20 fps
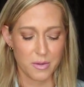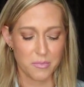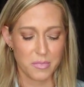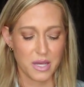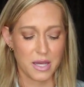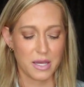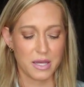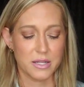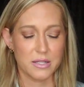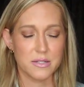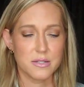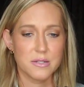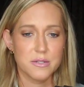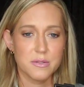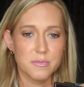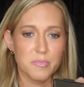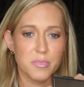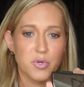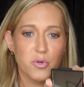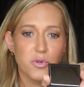but
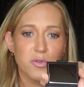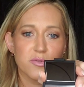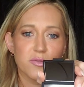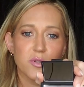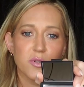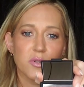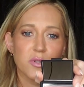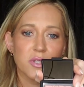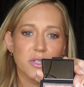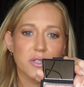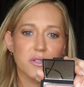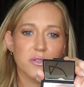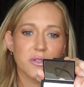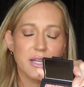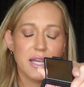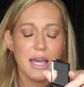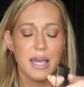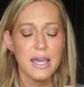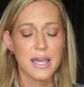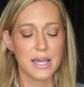beautiful little
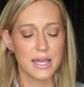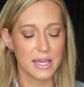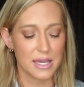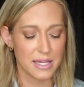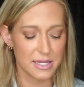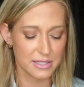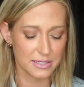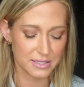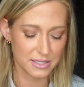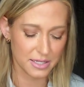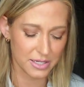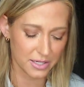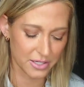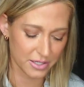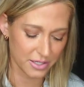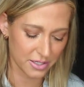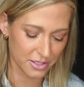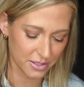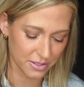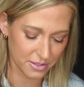case
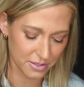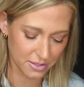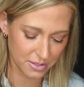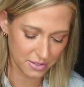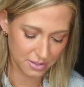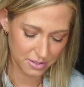here.